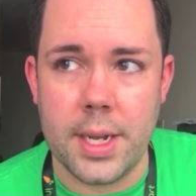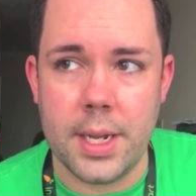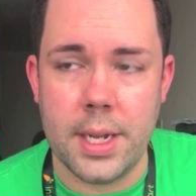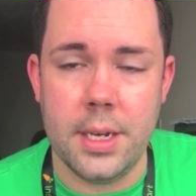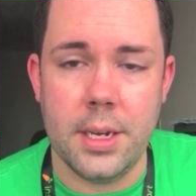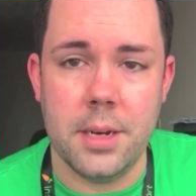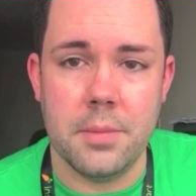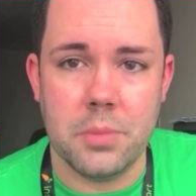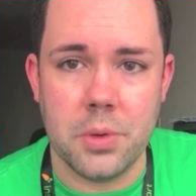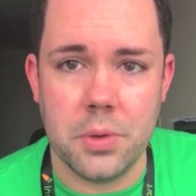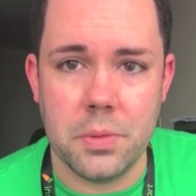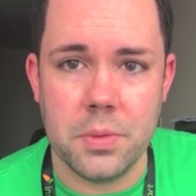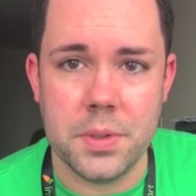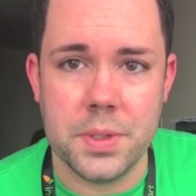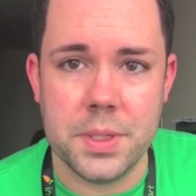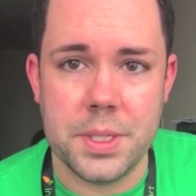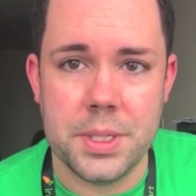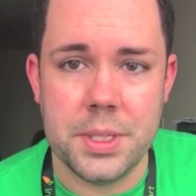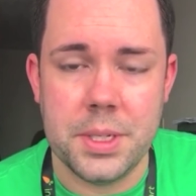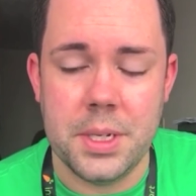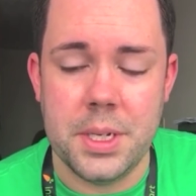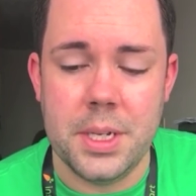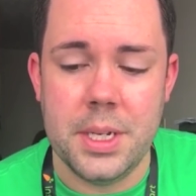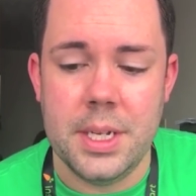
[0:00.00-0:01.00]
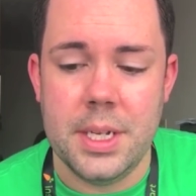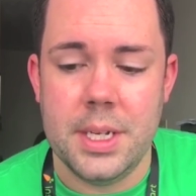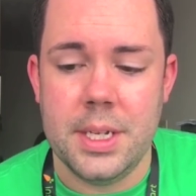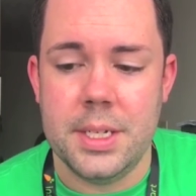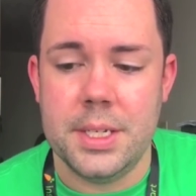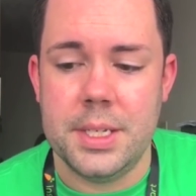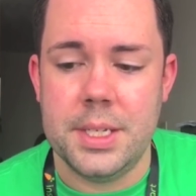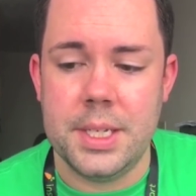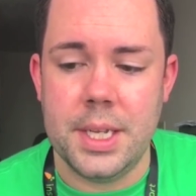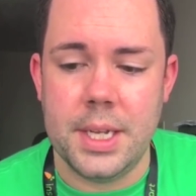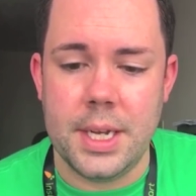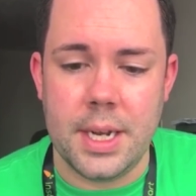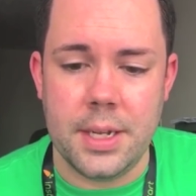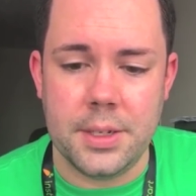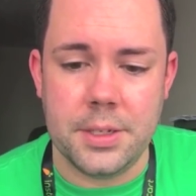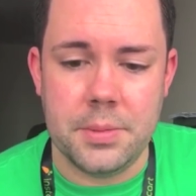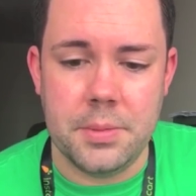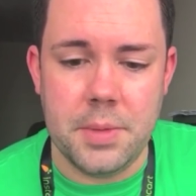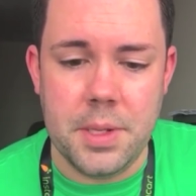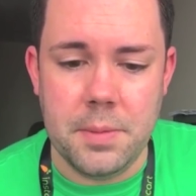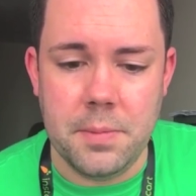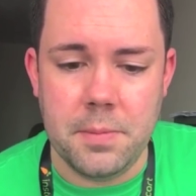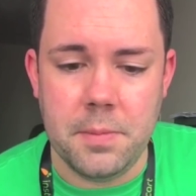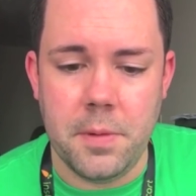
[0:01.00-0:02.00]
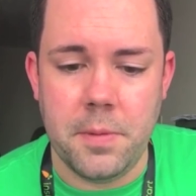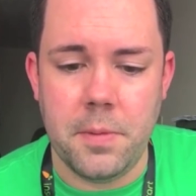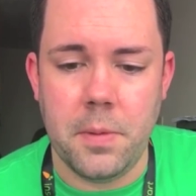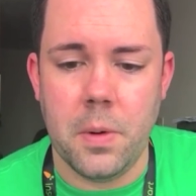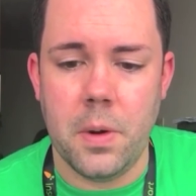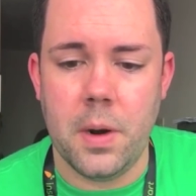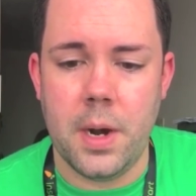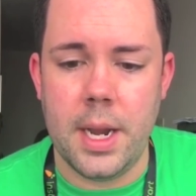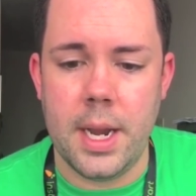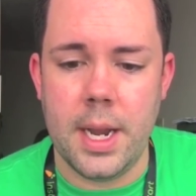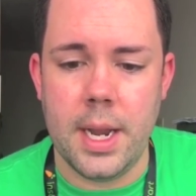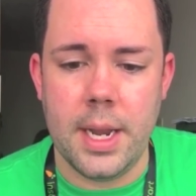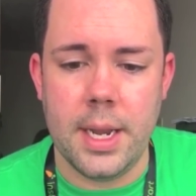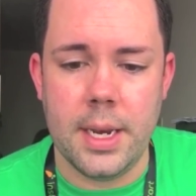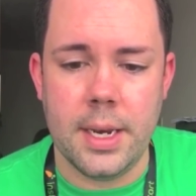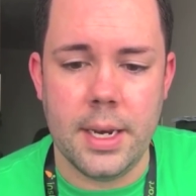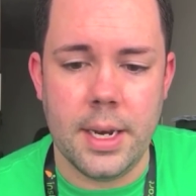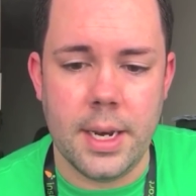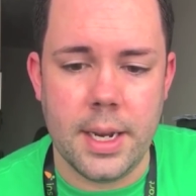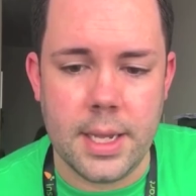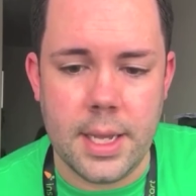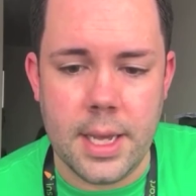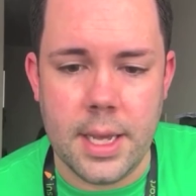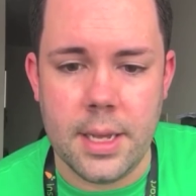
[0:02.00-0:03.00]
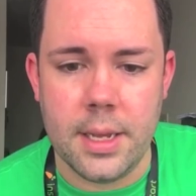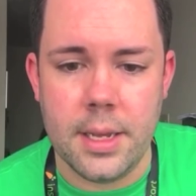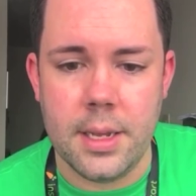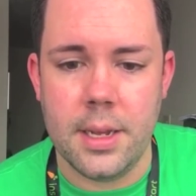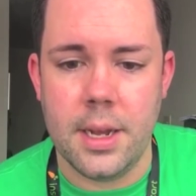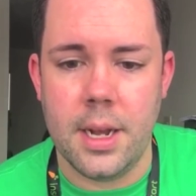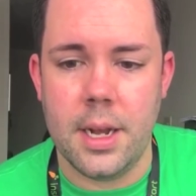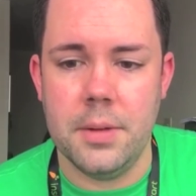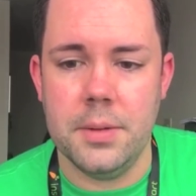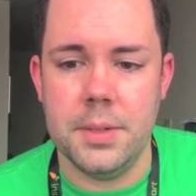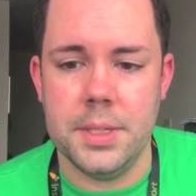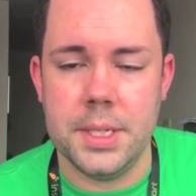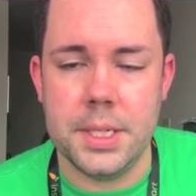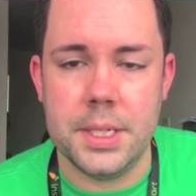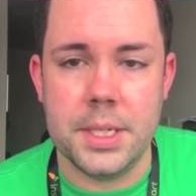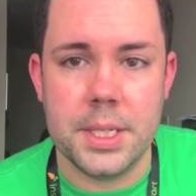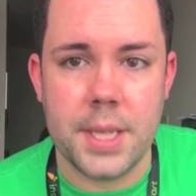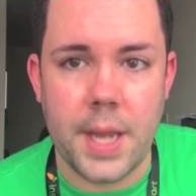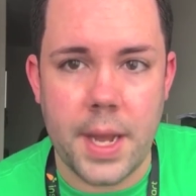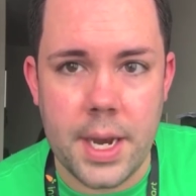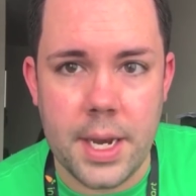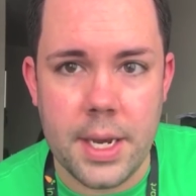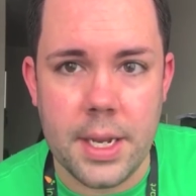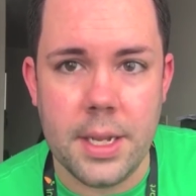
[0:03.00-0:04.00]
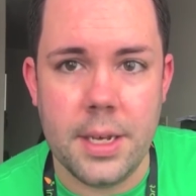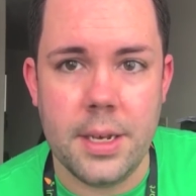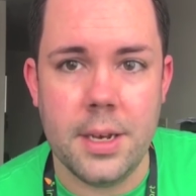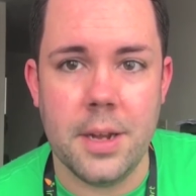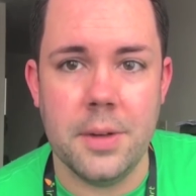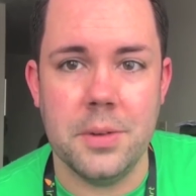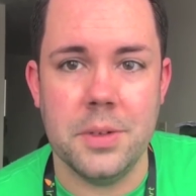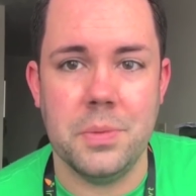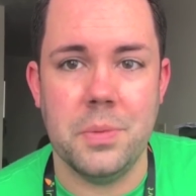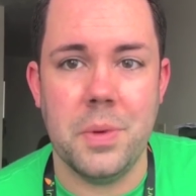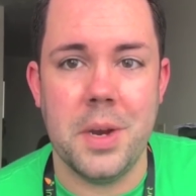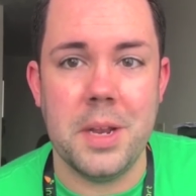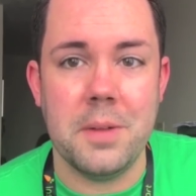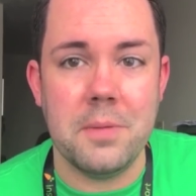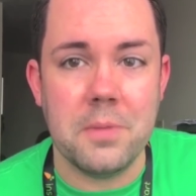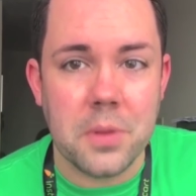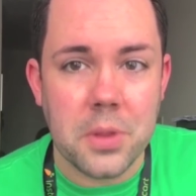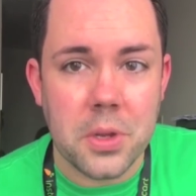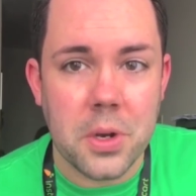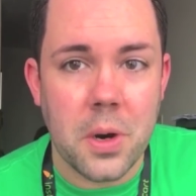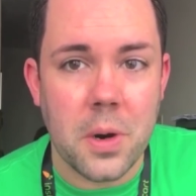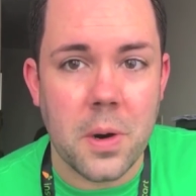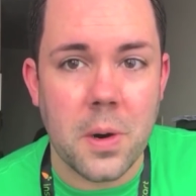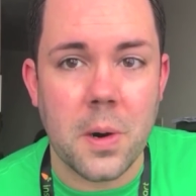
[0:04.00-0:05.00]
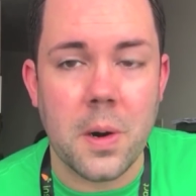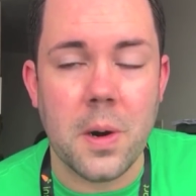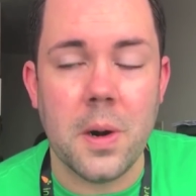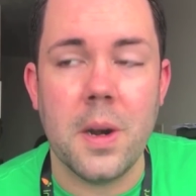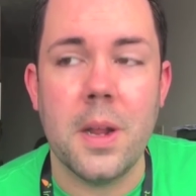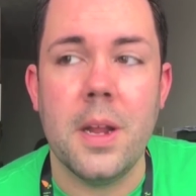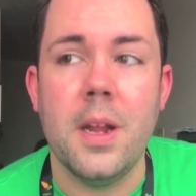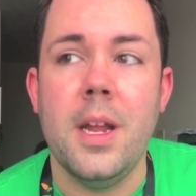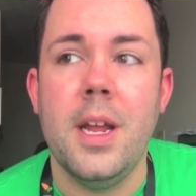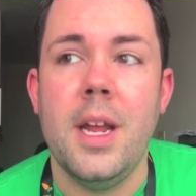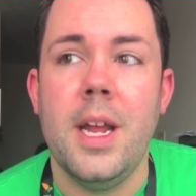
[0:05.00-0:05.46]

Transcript: number was sent out to me beforehand, and I was excited, and I was waiting for the card.